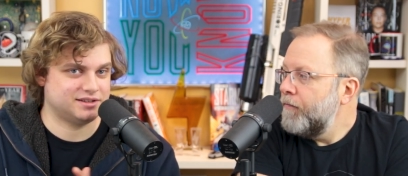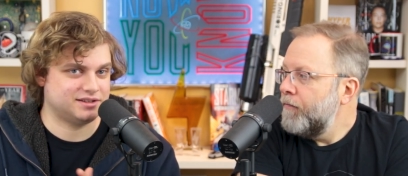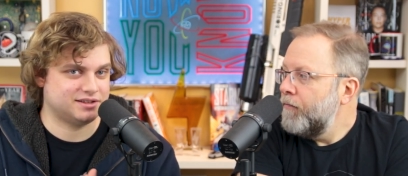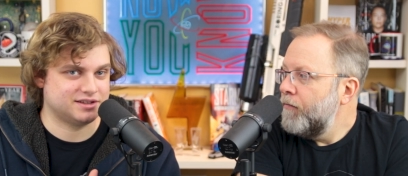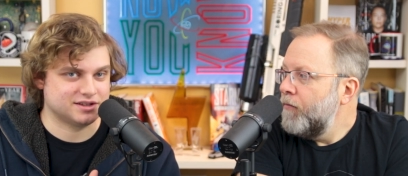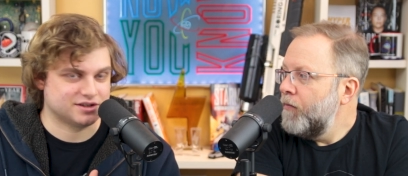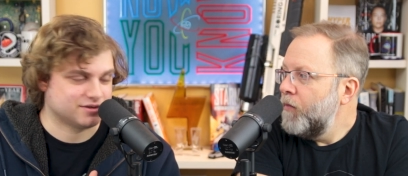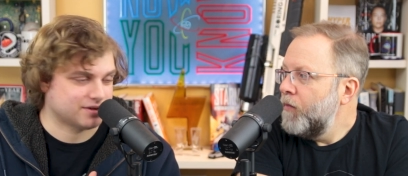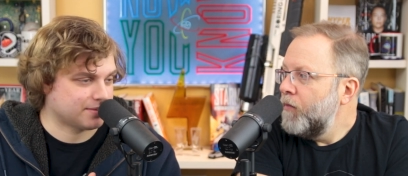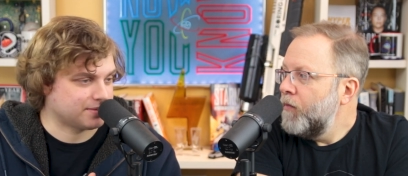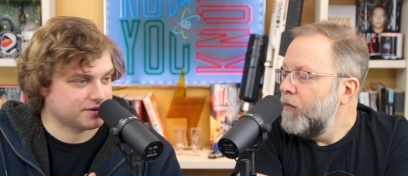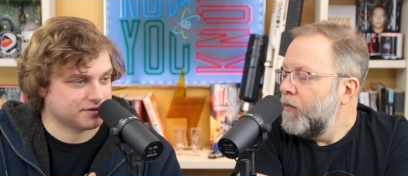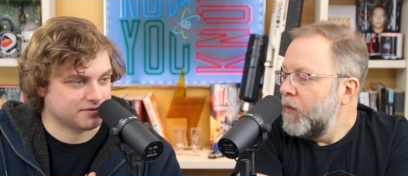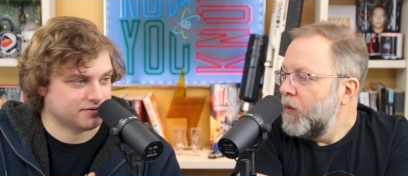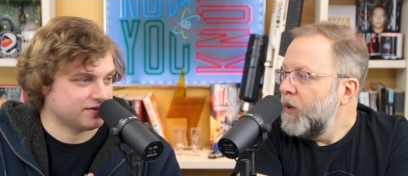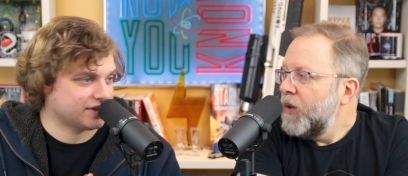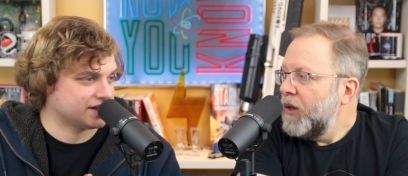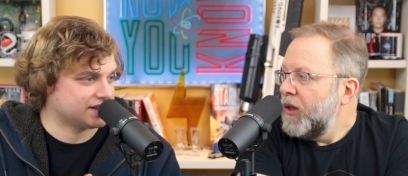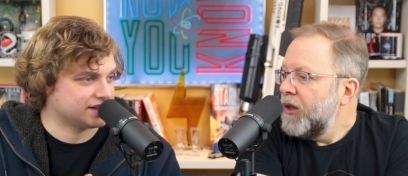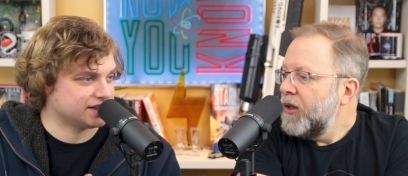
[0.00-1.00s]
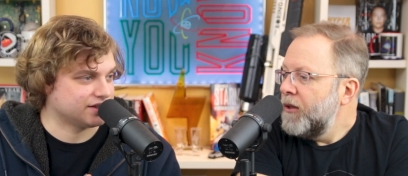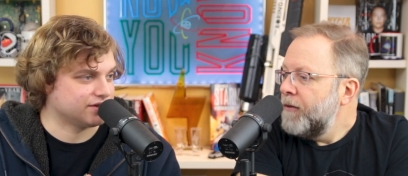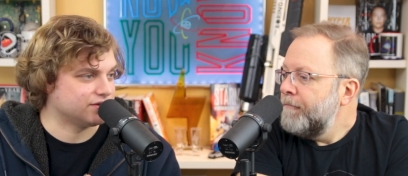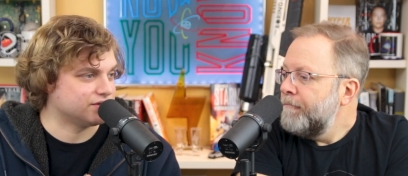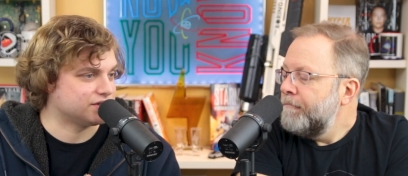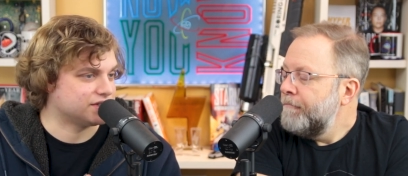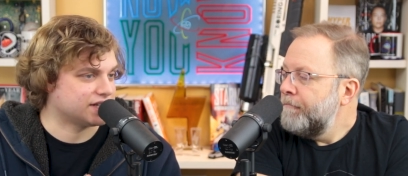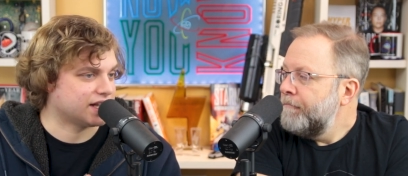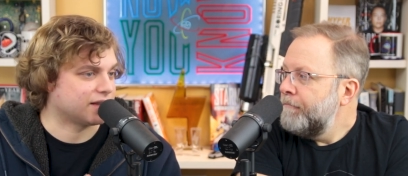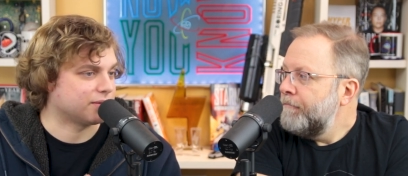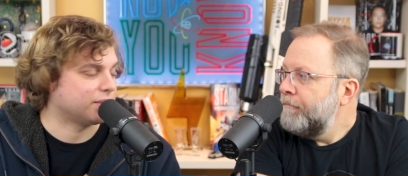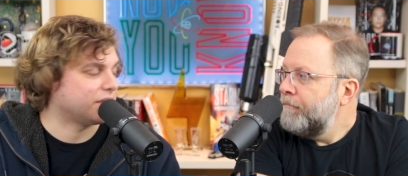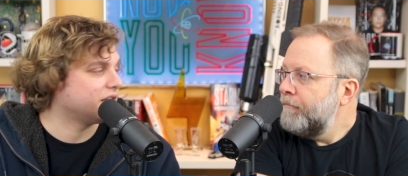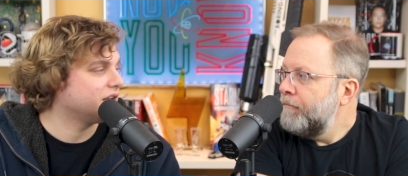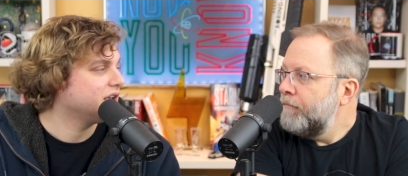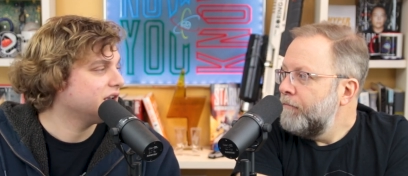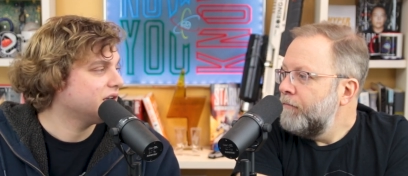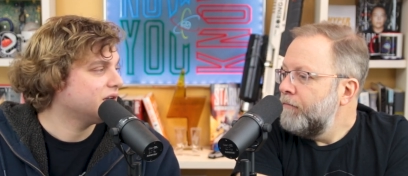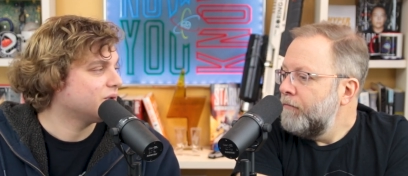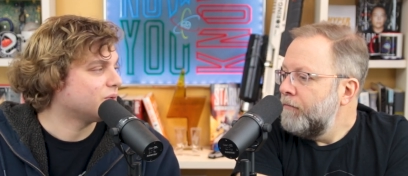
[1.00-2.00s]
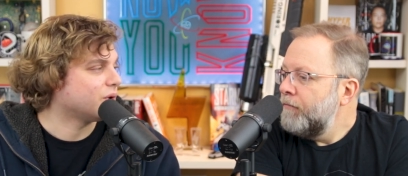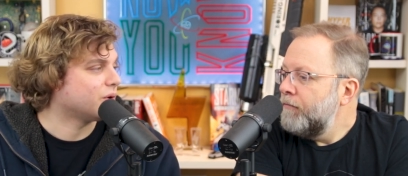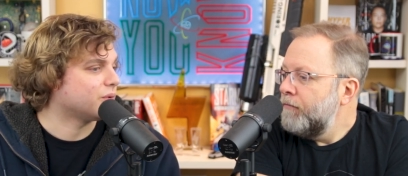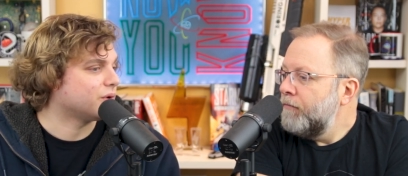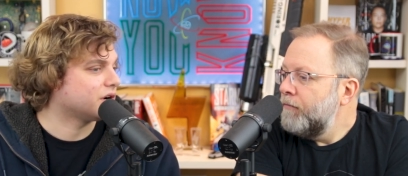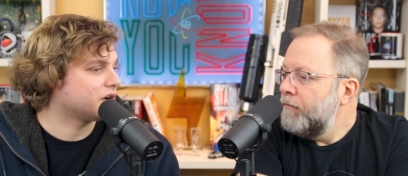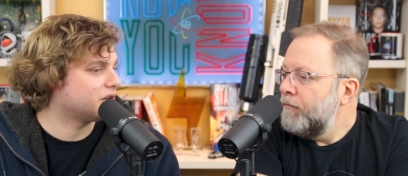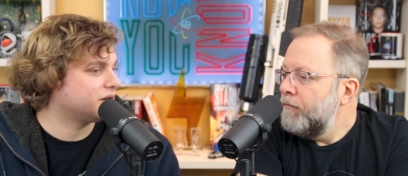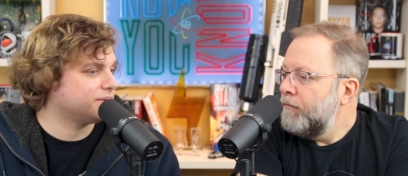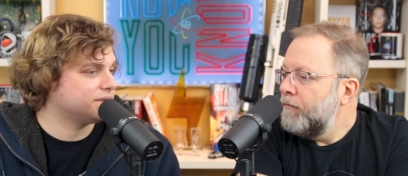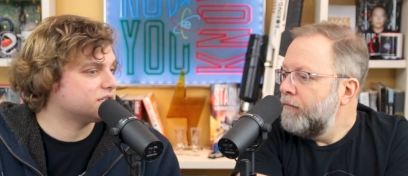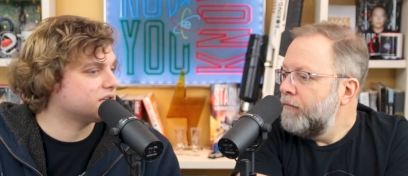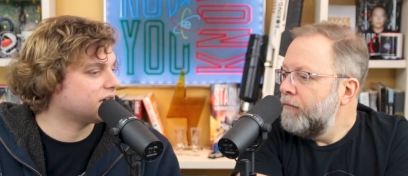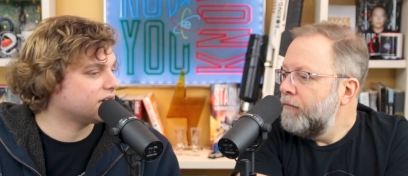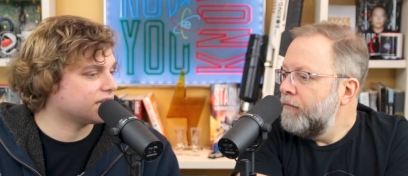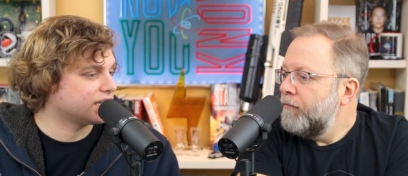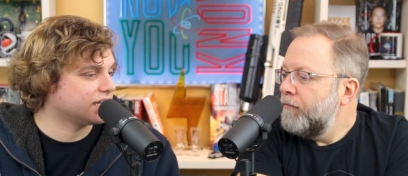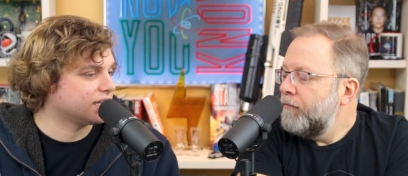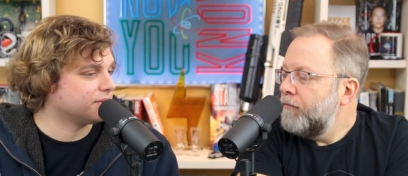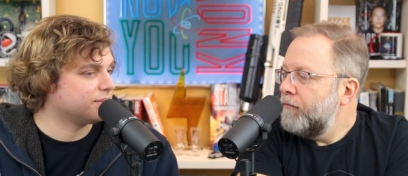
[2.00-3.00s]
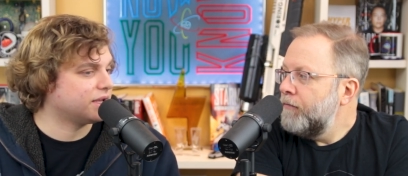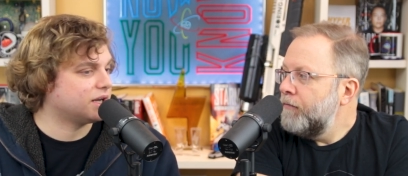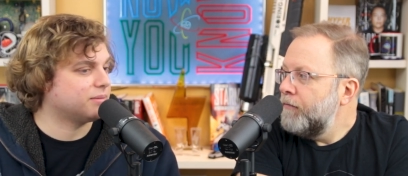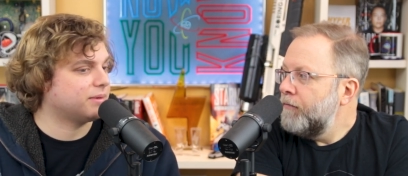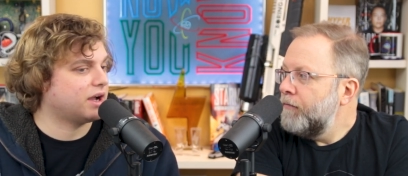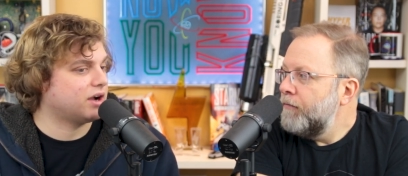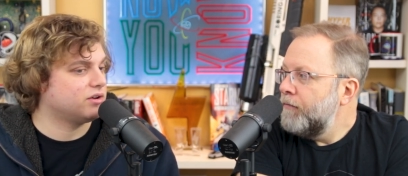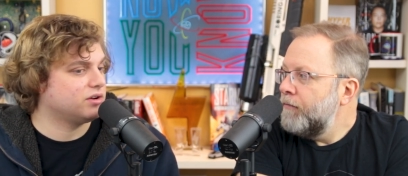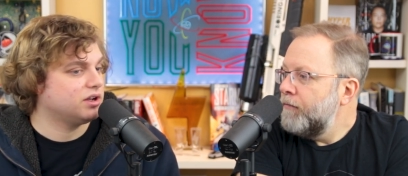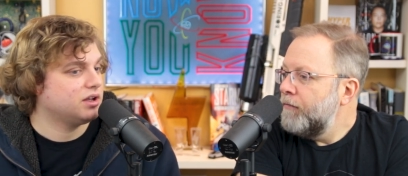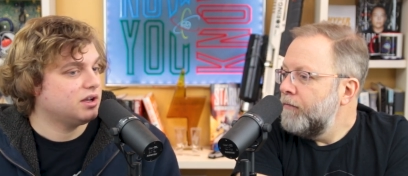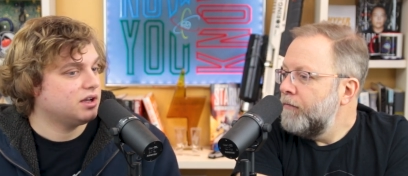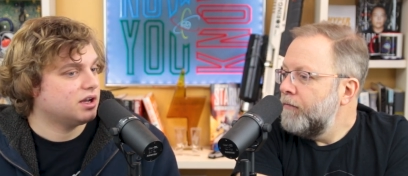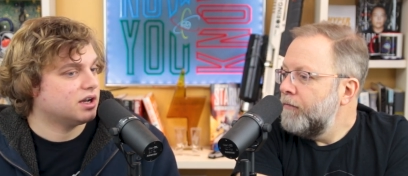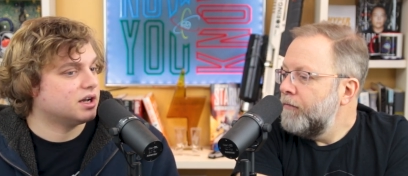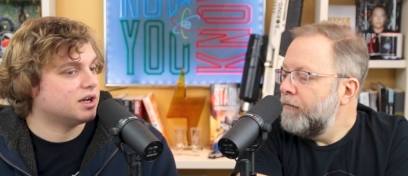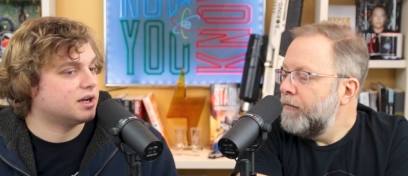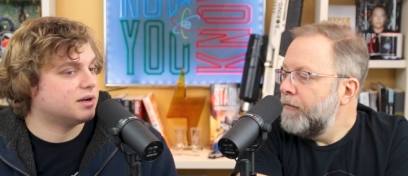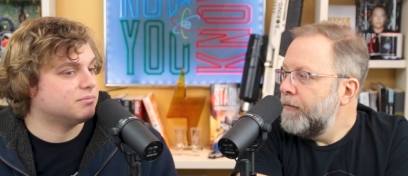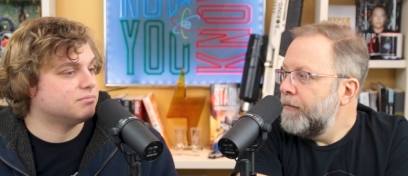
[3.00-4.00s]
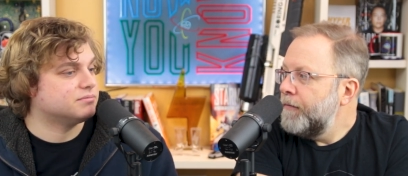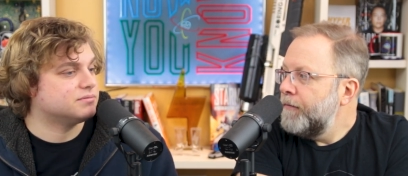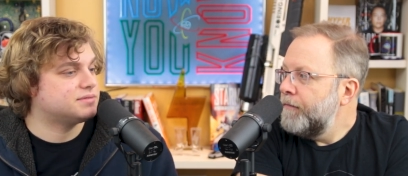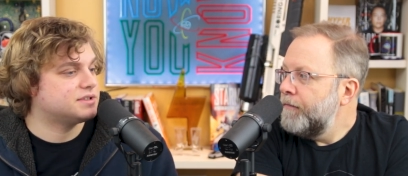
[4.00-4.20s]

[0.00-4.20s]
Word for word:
Speaker 1: disruptive investing news segment where we're going to be talking a bit about um,